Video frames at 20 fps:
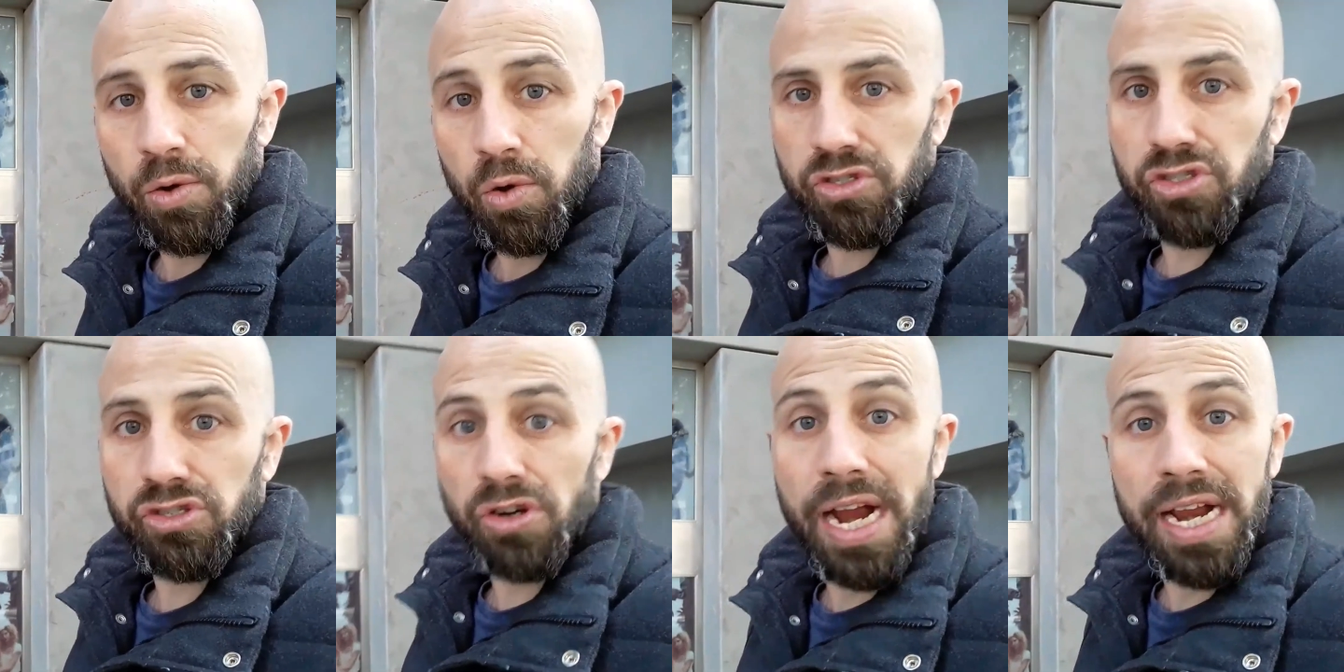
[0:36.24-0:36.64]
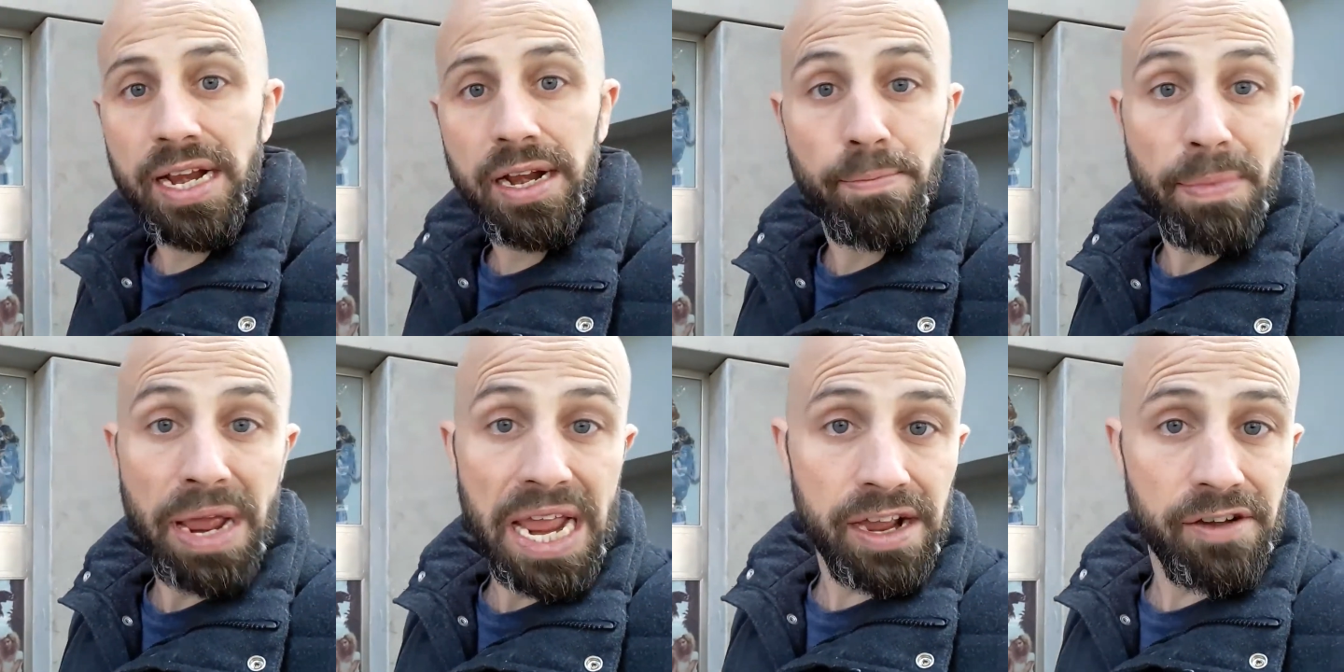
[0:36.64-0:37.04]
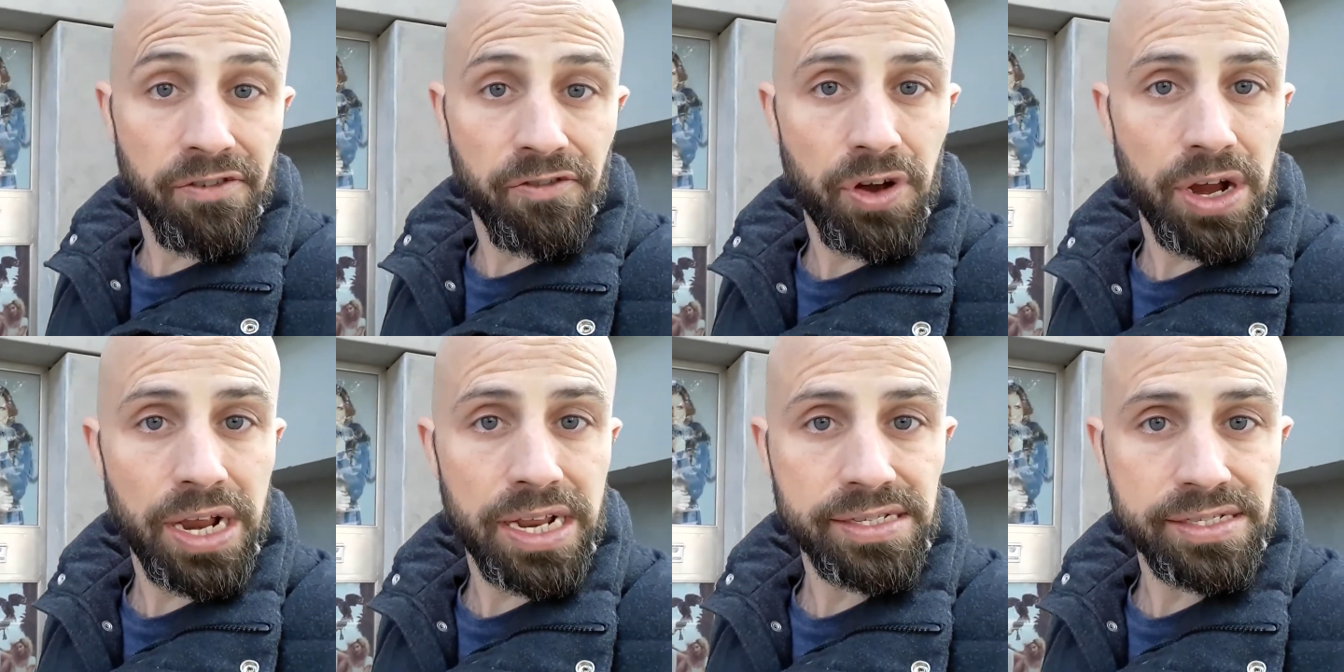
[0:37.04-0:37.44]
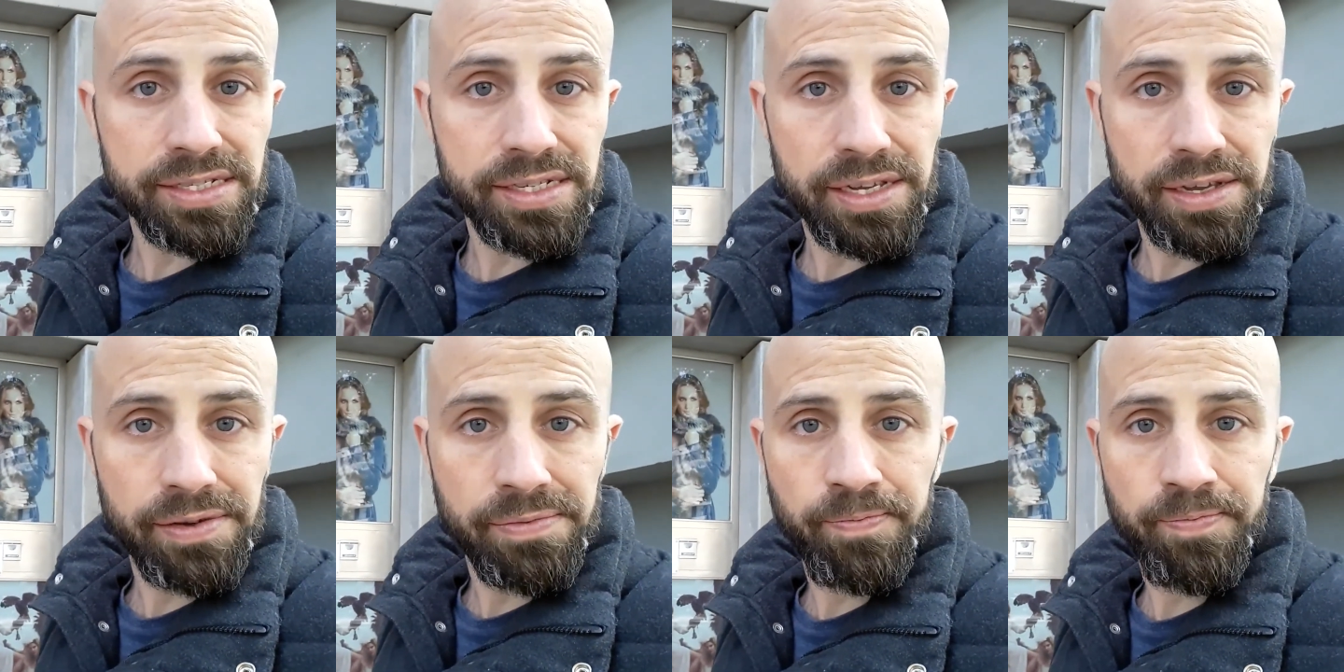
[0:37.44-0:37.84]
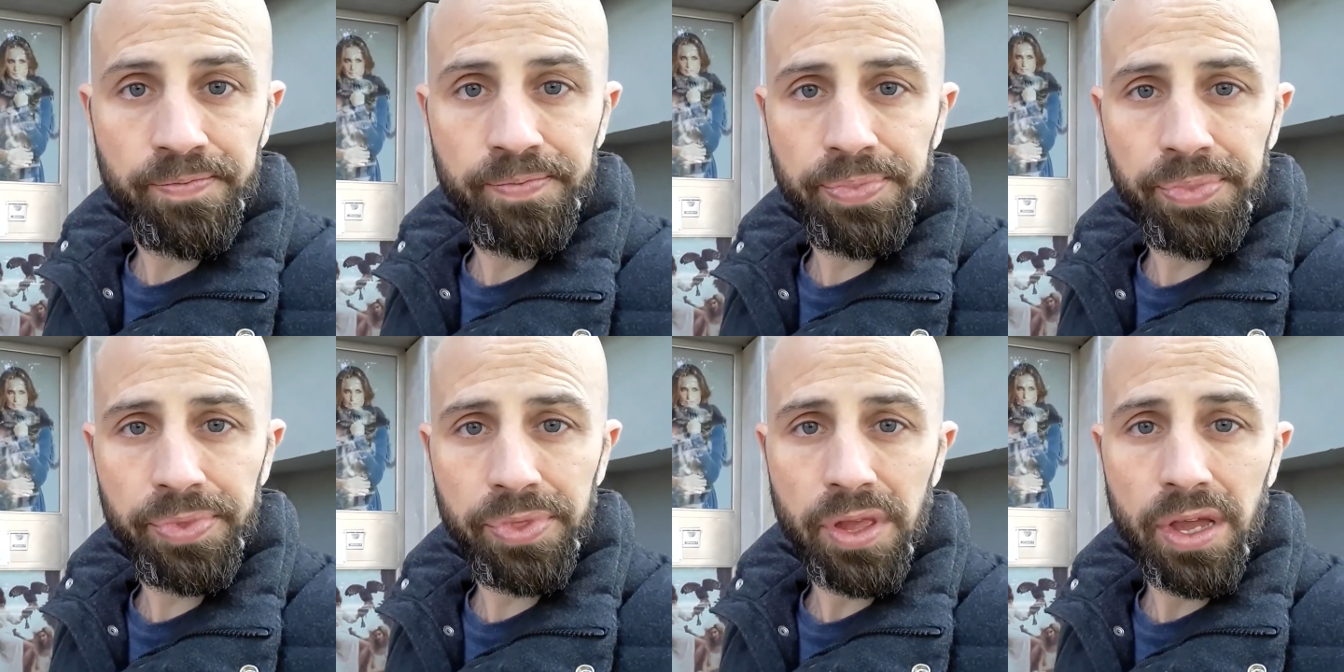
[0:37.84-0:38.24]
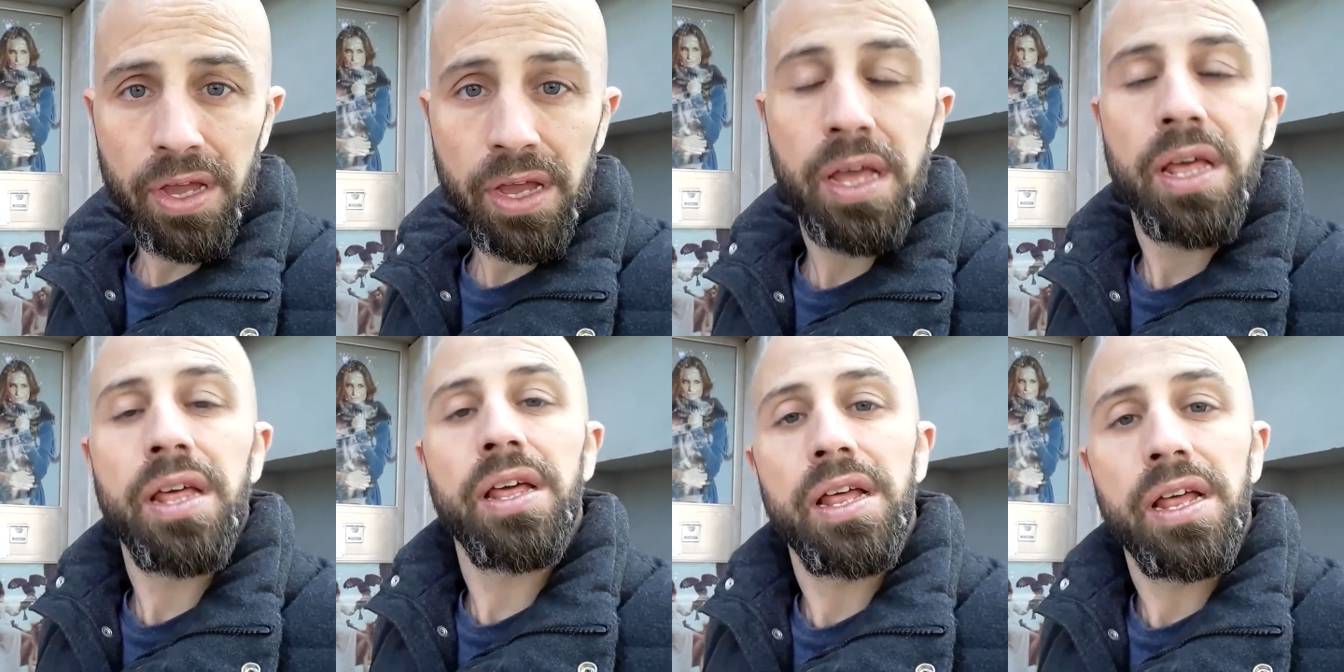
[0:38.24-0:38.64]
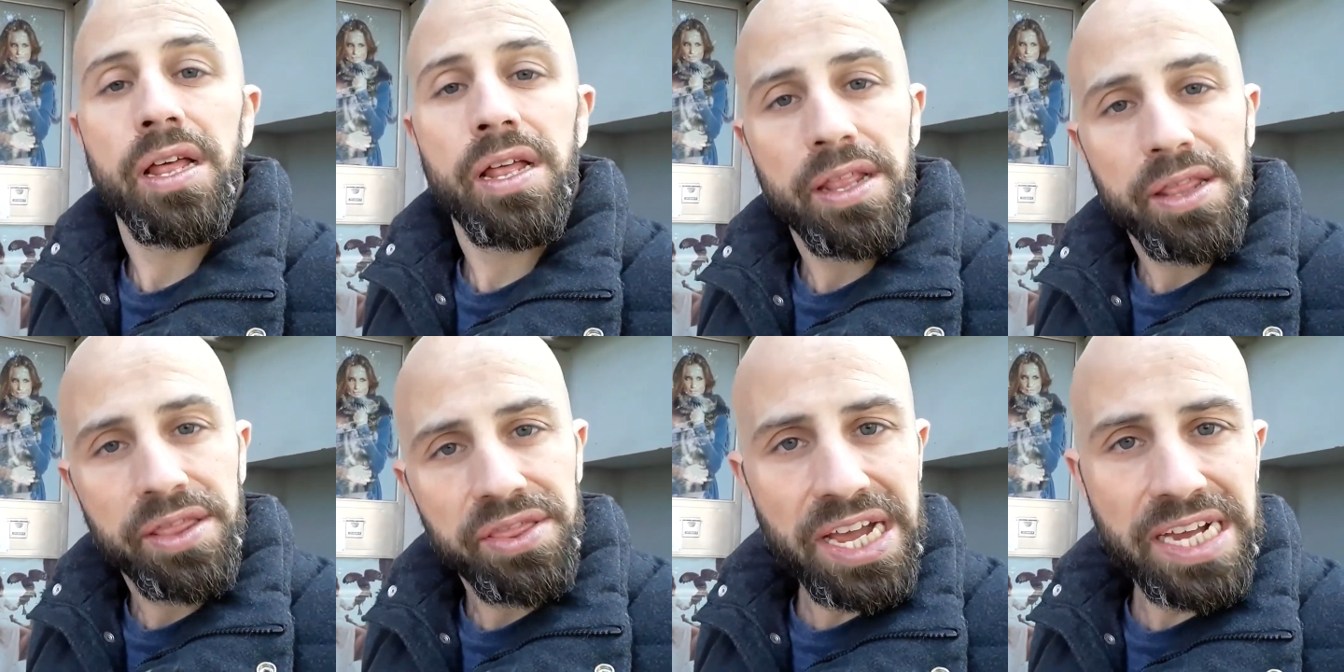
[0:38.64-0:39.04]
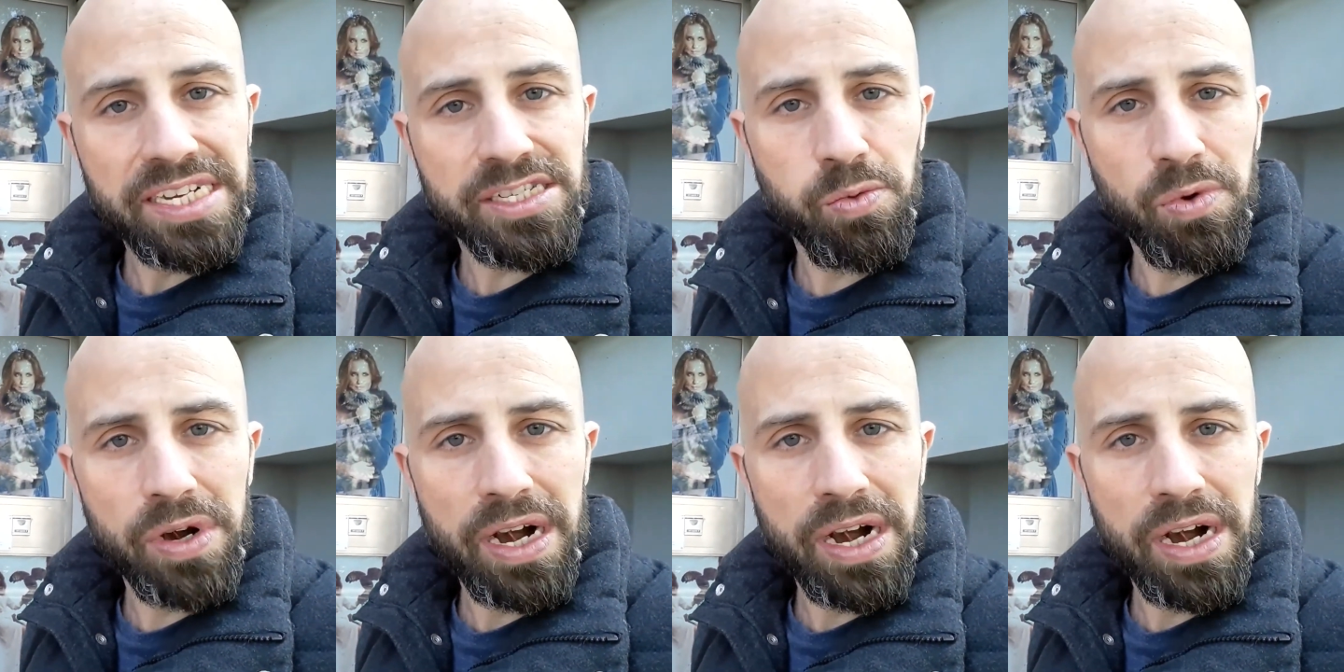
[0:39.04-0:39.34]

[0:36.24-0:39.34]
or trying to make friends. That's what